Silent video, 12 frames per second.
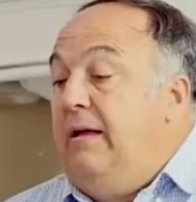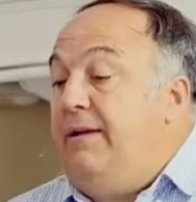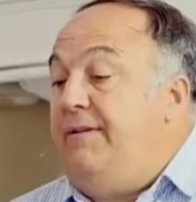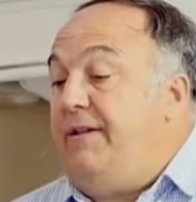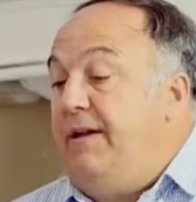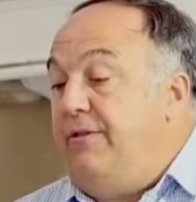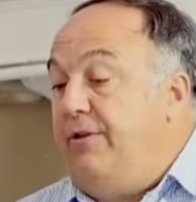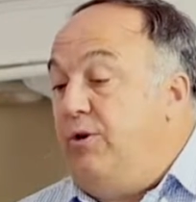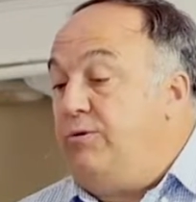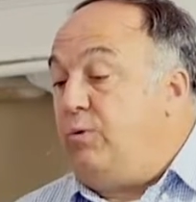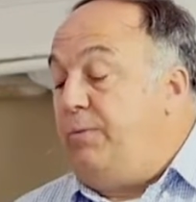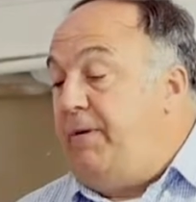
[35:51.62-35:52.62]
You see in the
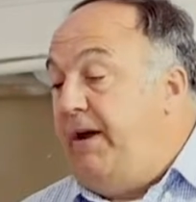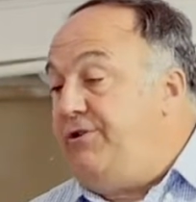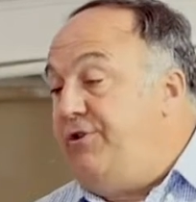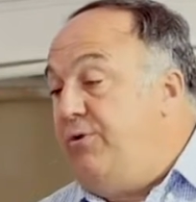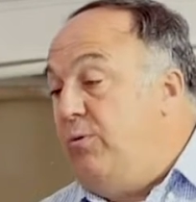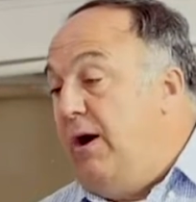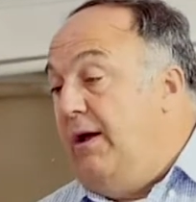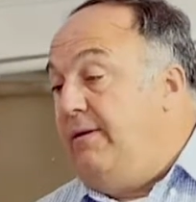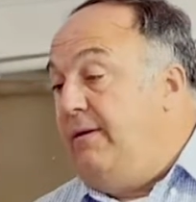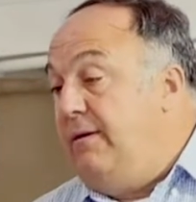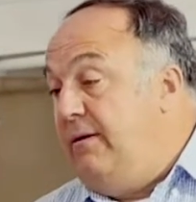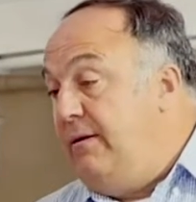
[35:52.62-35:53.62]
notes, what page are you on?
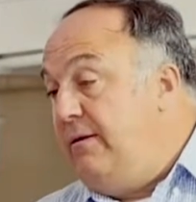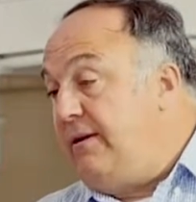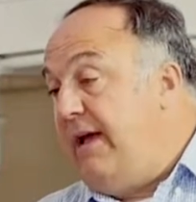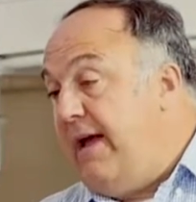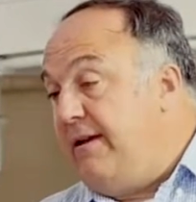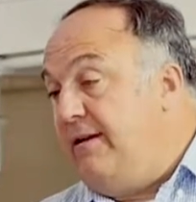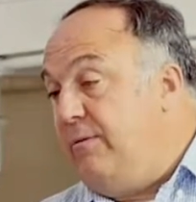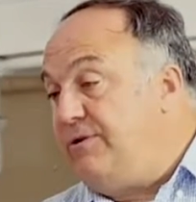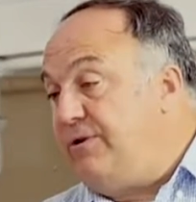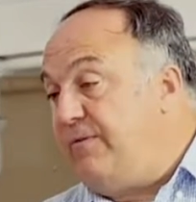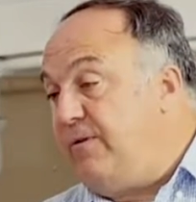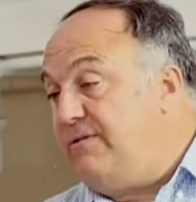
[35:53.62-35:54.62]
Canada,
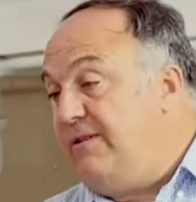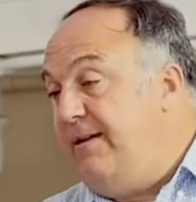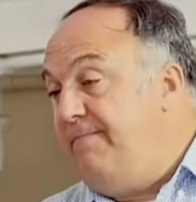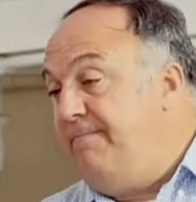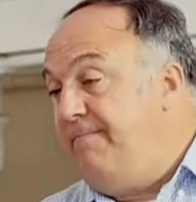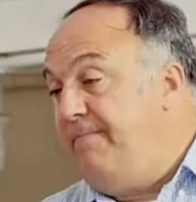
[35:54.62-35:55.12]
what's your first name?